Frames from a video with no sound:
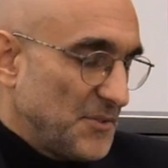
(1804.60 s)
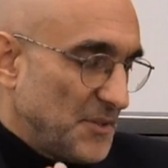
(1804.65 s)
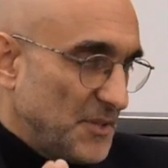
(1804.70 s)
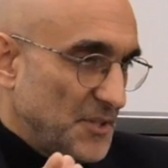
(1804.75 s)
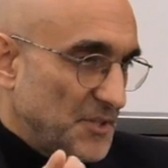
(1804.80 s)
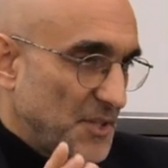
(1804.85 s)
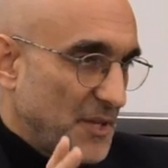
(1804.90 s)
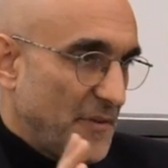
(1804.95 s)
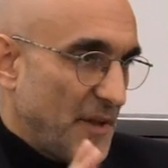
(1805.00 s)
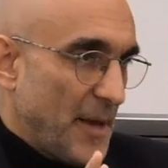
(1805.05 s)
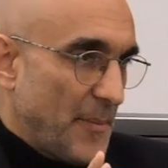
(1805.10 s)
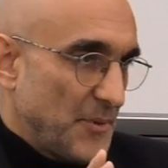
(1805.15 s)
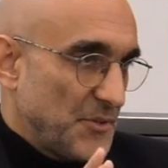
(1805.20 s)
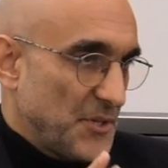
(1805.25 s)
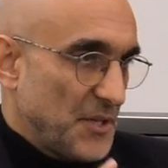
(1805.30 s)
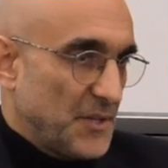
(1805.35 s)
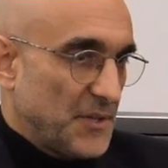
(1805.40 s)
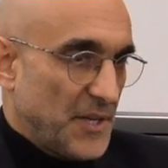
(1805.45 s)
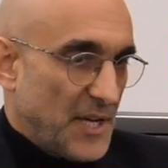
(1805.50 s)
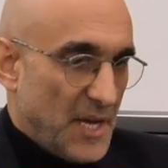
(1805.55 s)
this stuff happens
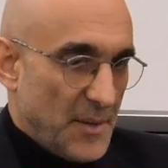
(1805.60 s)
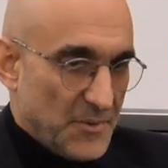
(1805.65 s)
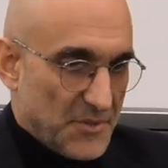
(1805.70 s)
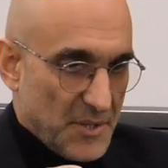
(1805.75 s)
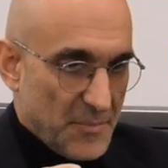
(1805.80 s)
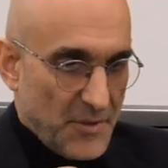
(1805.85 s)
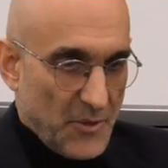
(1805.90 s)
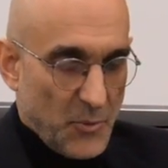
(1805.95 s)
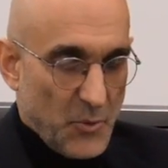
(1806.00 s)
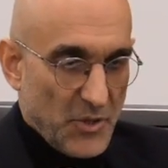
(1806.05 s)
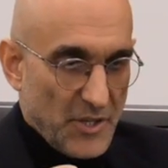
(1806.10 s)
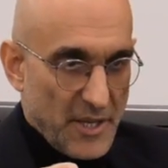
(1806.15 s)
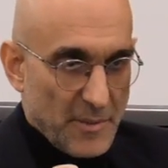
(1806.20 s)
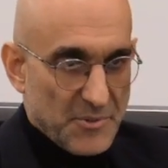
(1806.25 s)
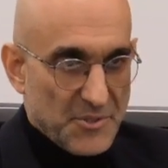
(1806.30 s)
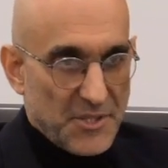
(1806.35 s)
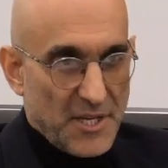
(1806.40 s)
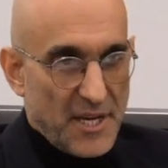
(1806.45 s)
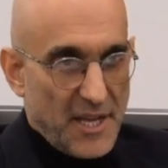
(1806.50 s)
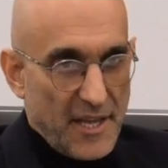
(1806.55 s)
all the time. Something really
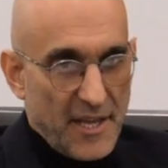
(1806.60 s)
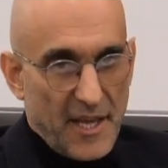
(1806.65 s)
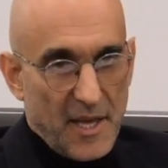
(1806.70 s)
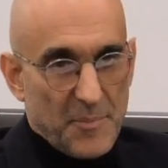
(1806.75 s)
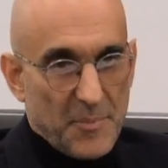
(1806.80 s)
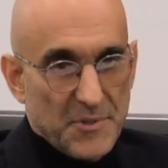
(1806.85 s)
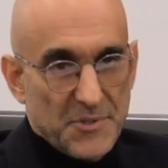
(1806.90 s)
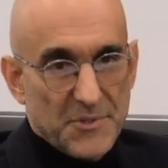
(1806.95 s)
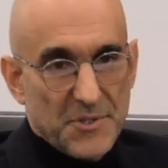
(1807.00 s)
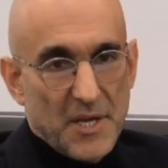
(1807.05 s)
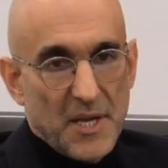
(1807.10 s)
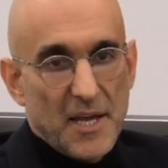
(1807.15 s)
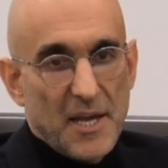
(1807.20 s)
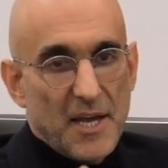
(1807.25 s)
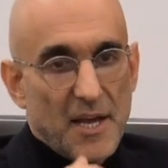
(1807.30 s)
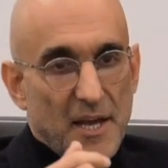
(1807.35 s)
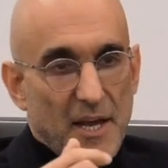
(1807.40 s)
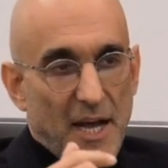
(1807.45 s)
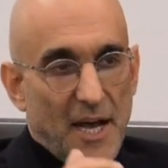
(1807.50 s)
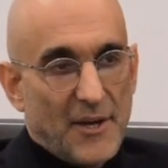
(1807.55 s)
upsetting happens.
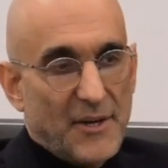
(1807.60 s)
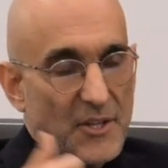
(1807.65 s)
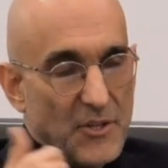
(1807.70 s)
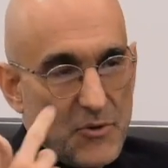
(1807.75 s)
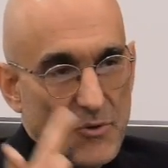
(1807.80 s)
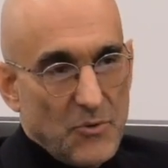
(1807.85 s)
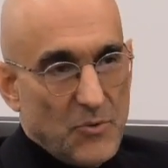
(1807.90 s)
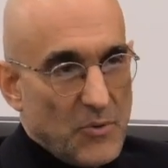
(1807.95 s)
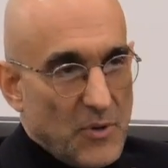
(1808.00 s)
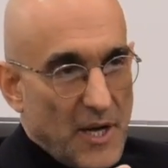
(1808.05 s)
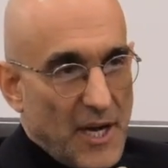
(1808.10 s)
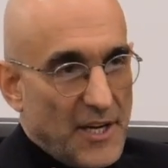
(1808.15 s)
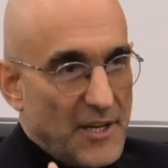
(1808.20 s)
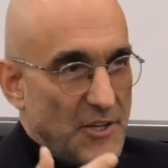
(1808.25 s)
How do you